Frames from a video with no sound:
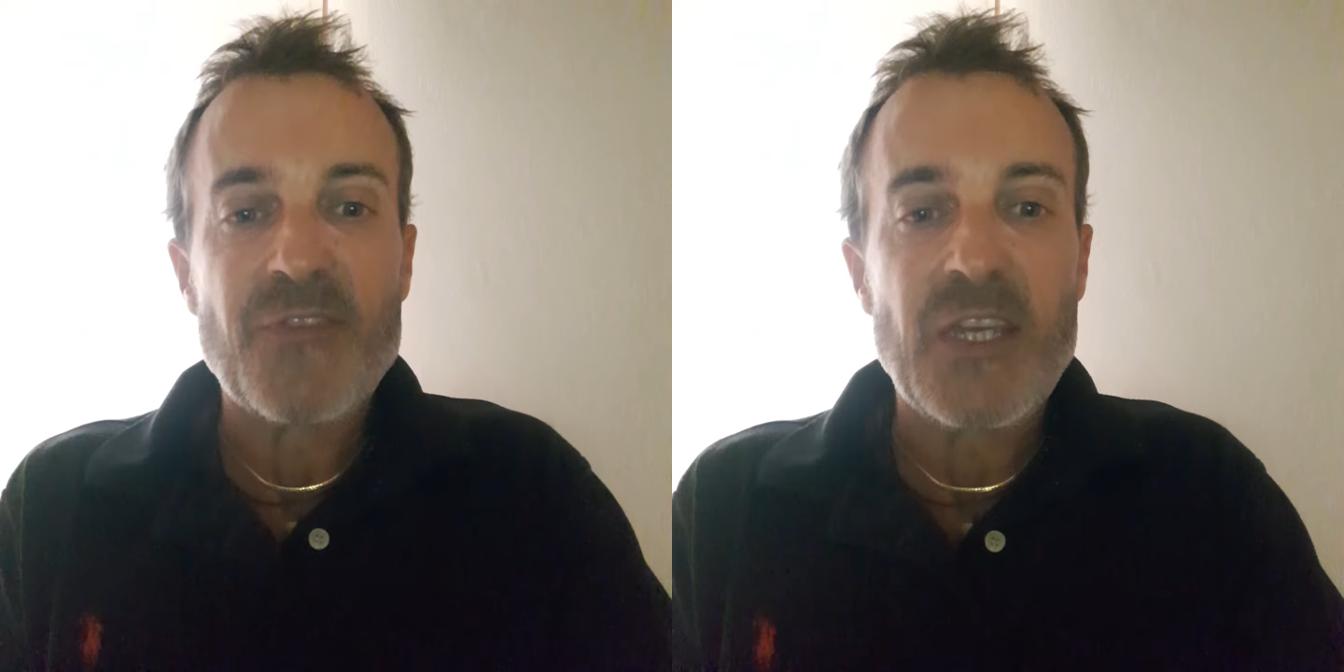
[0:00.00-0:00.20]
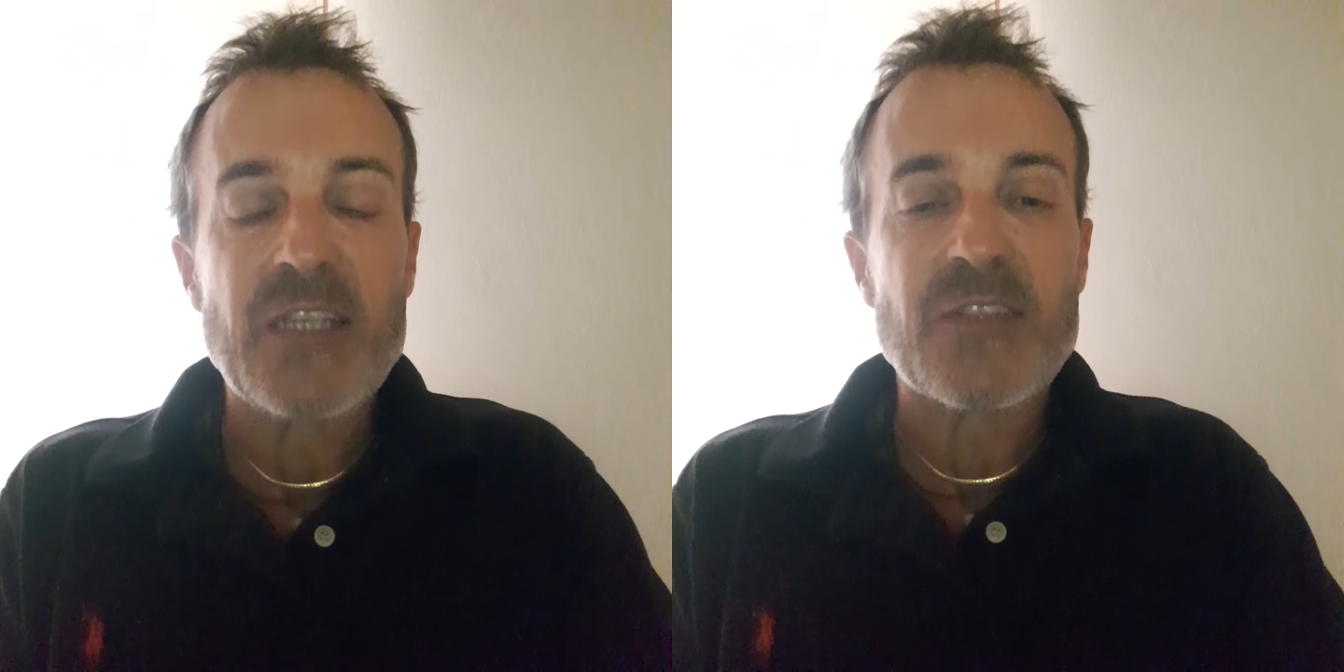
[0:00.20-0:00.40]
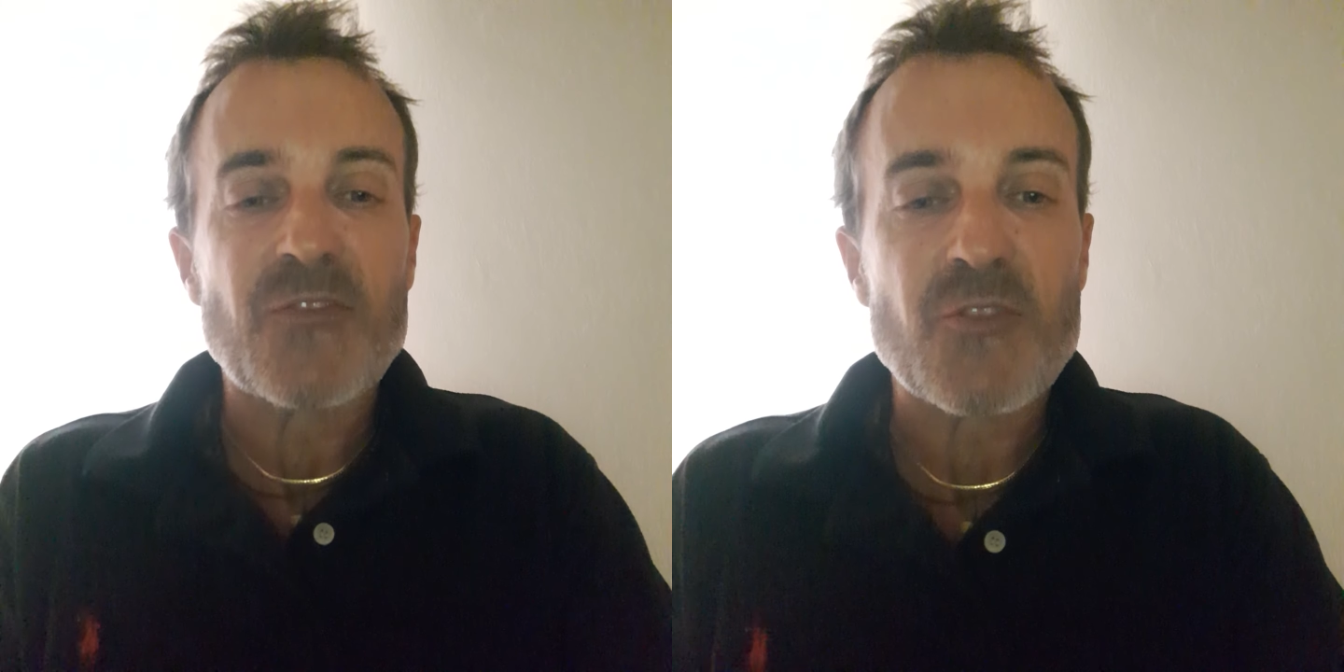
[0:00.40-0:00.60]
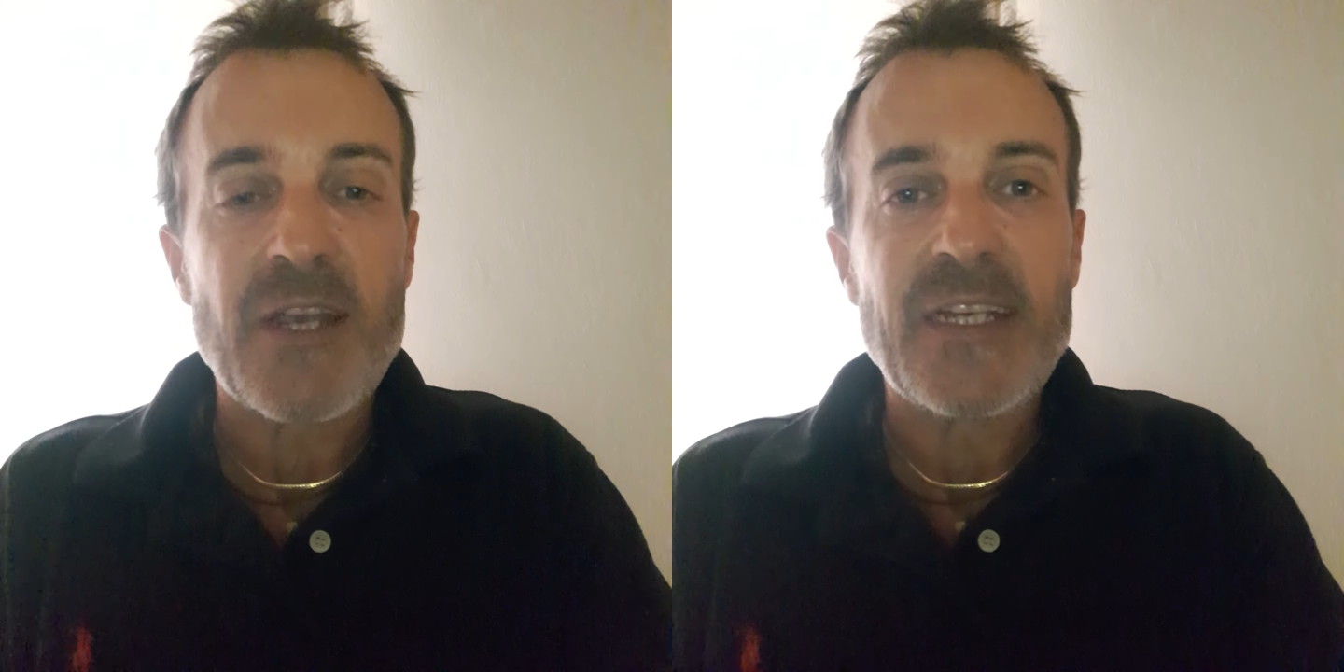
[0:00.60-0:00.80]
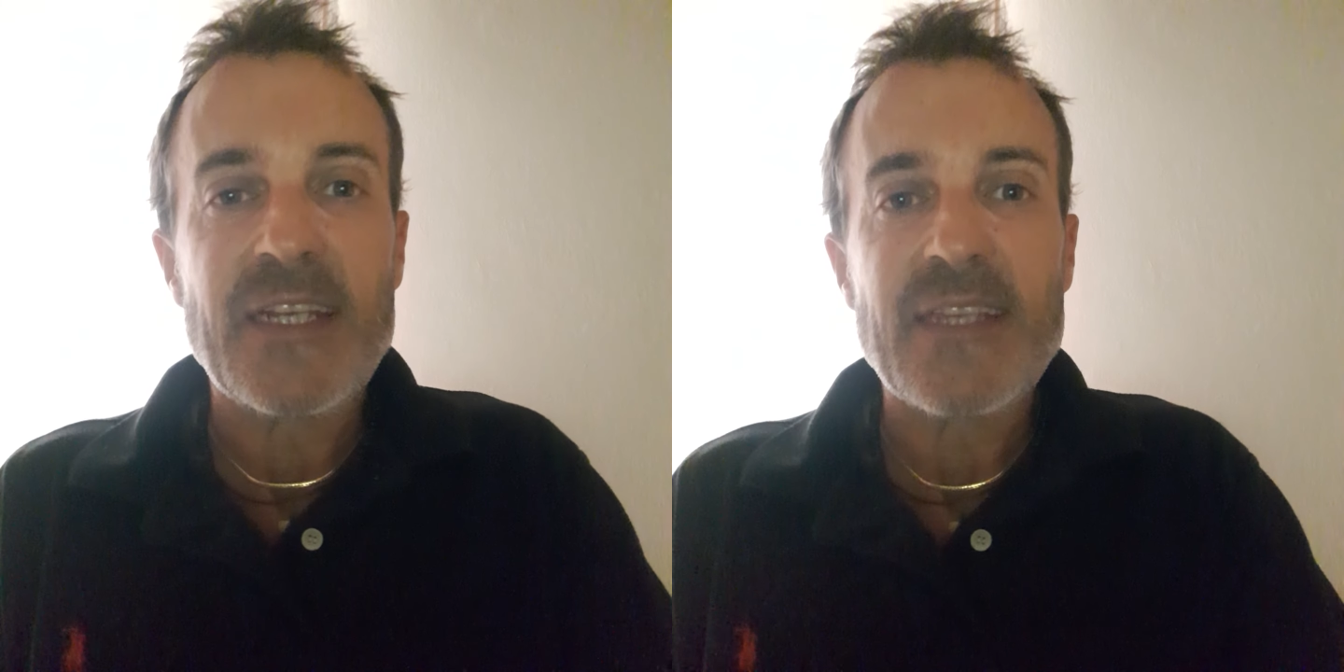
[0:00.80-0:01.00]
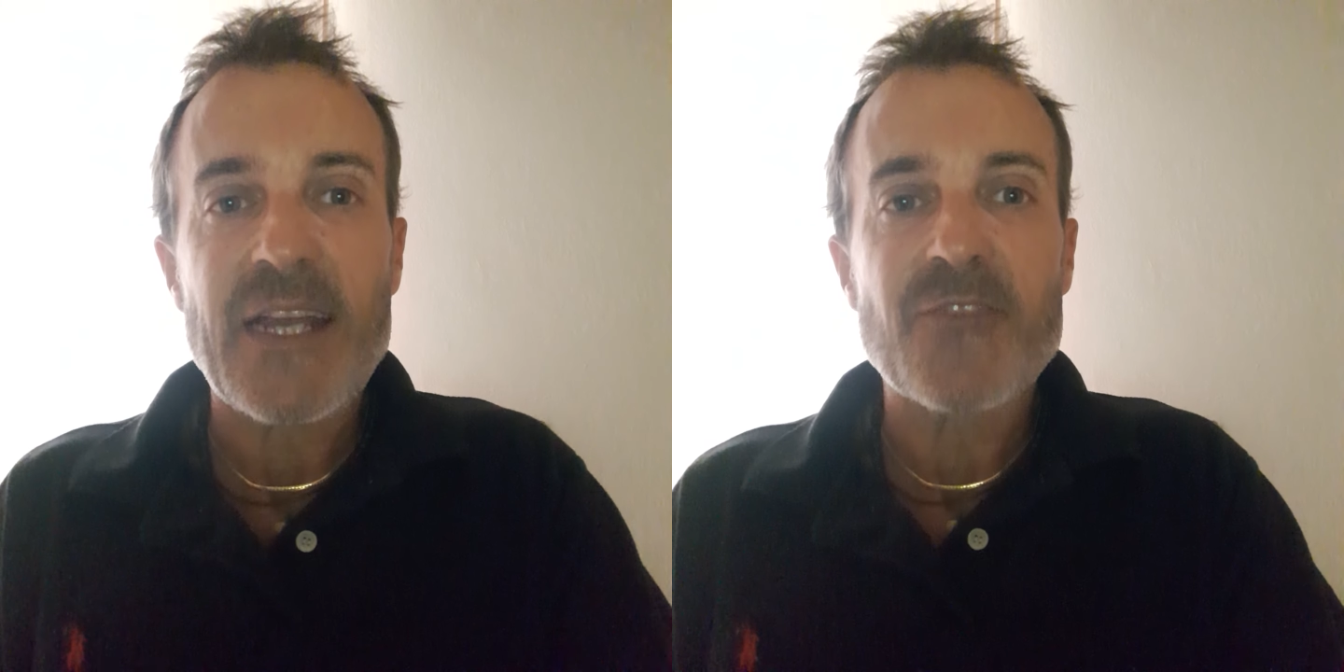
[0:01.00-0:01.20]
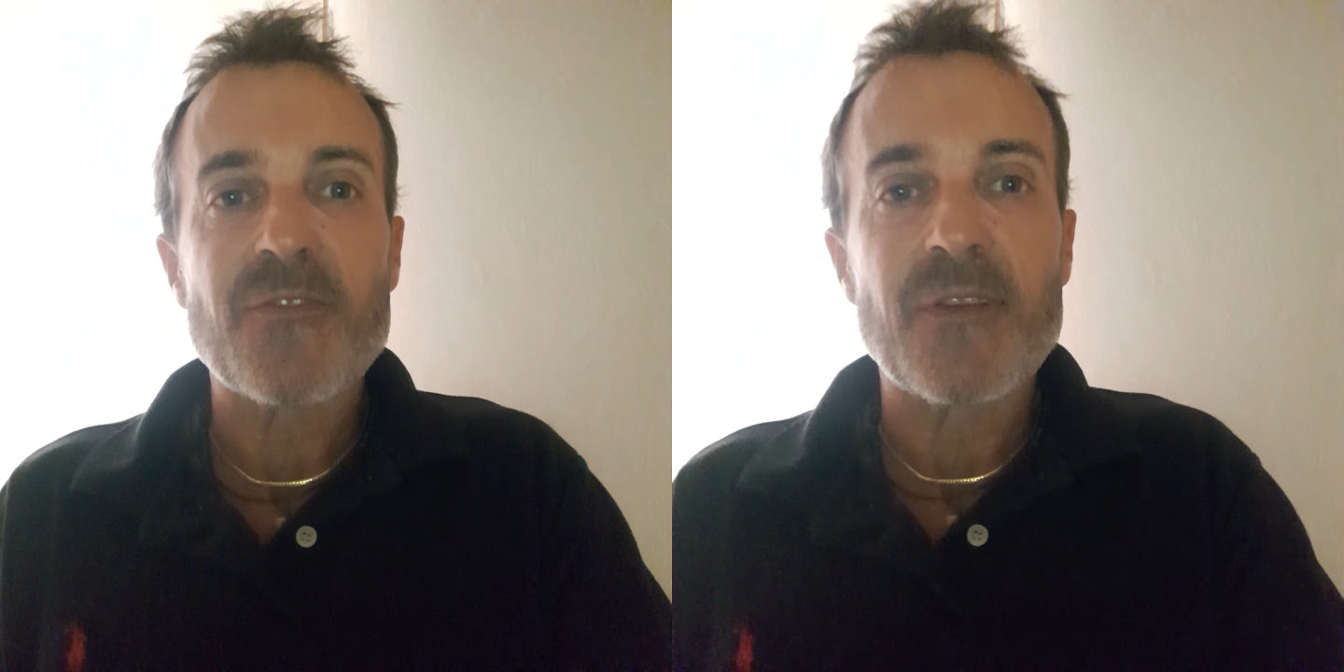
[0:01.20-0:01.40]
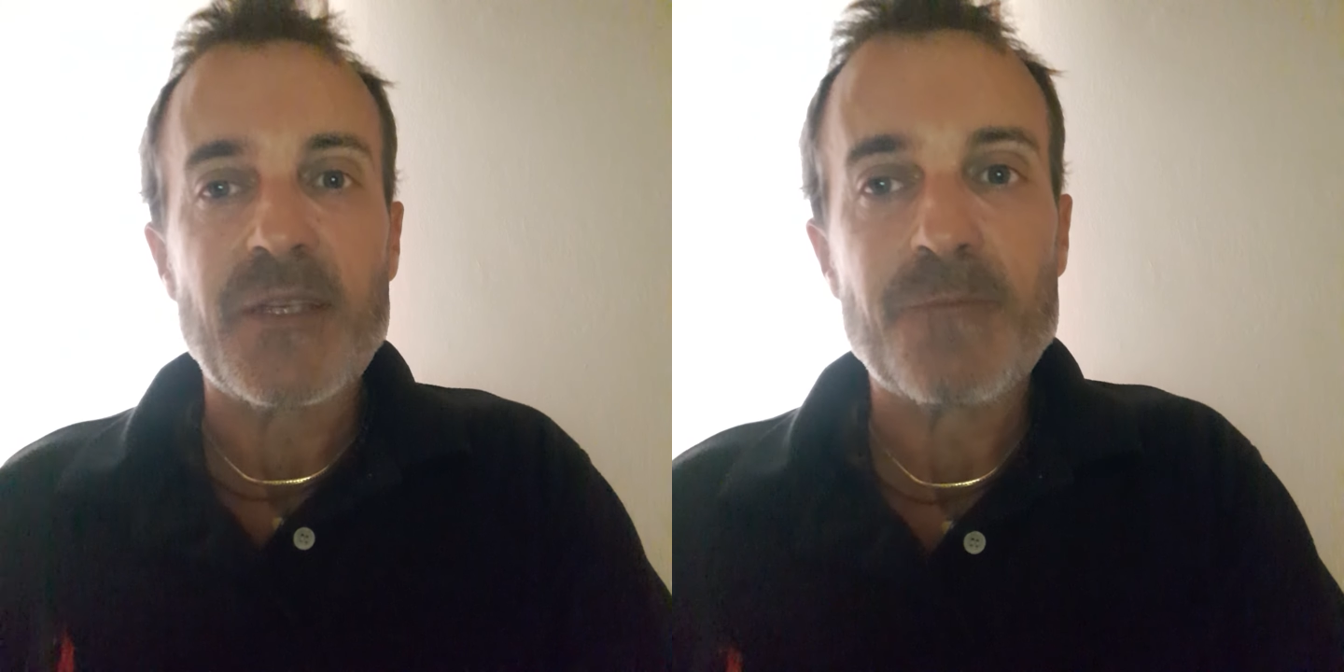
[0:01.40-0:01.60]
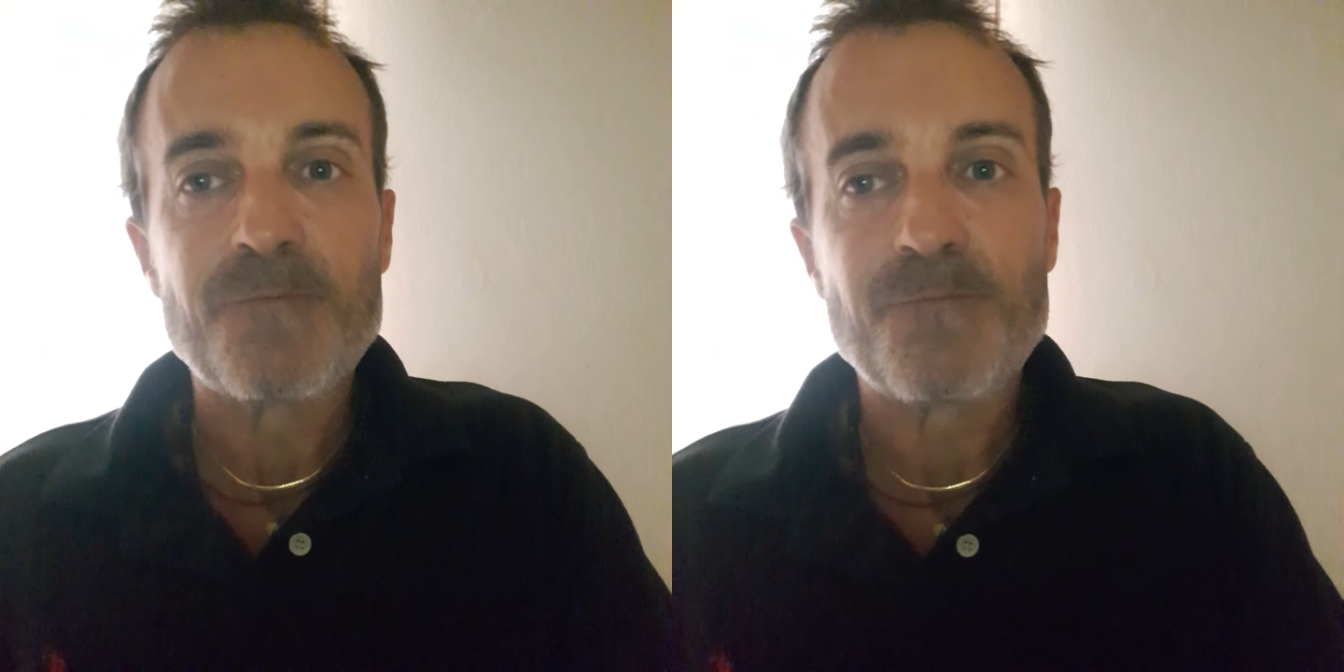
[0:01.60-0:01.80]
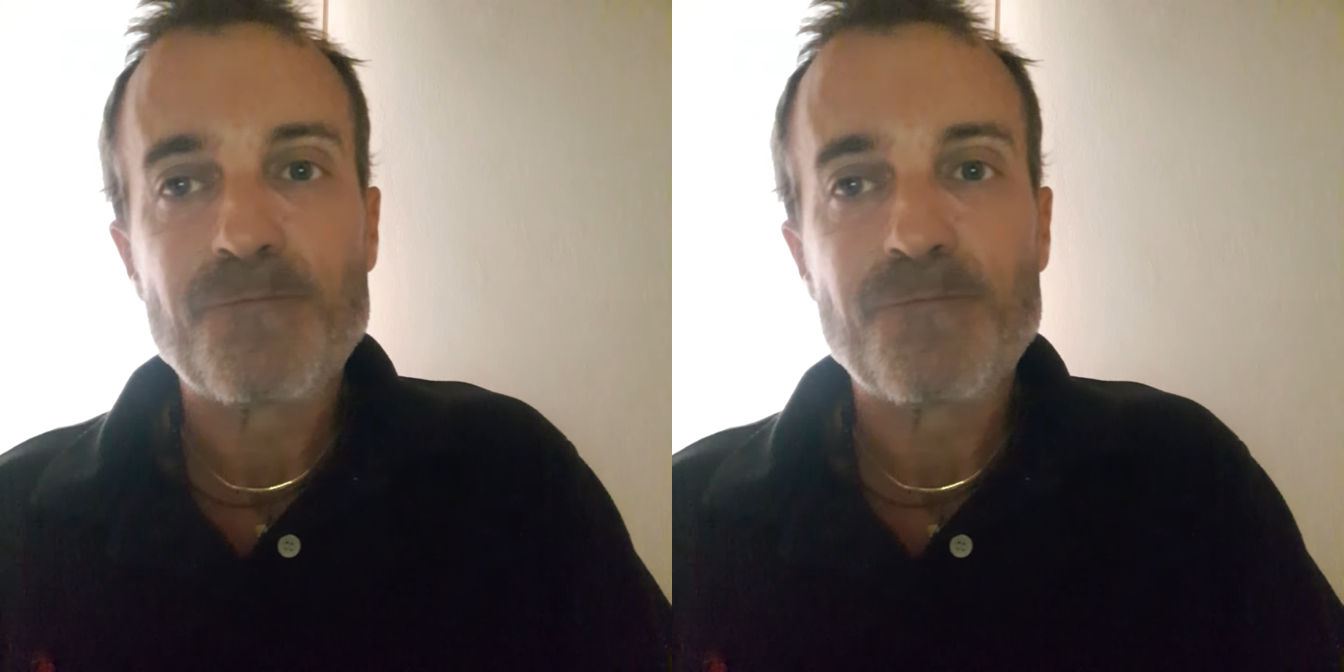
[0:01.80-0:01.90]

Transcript: years of training naturally.